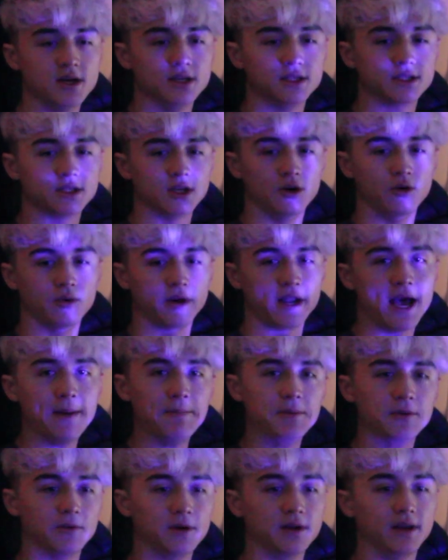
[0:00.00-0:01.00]
So what
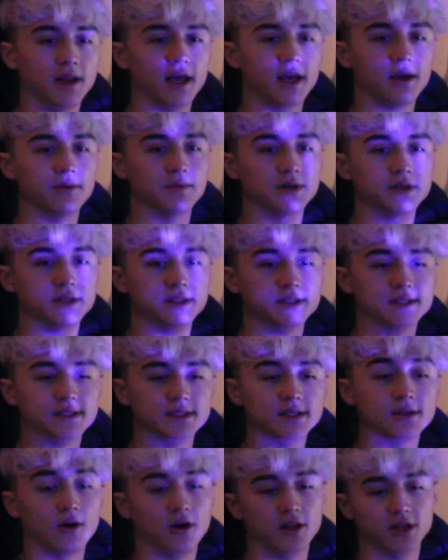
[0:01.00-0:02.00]
happened one day
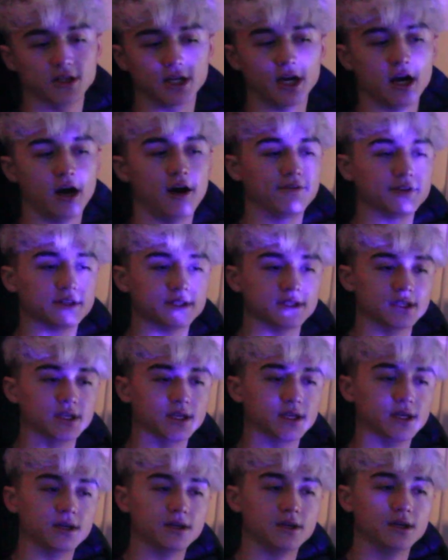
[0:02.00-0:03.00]
was, in college, I
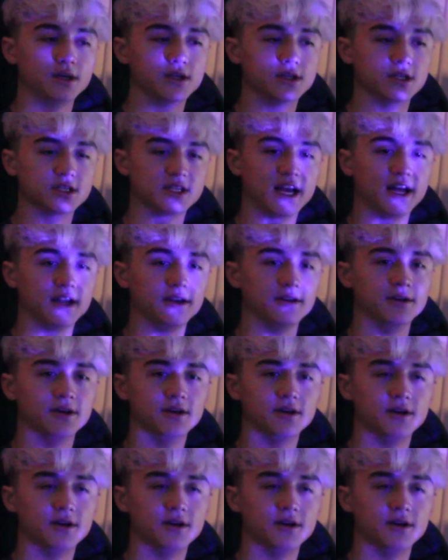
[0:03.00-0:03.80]
obviously just had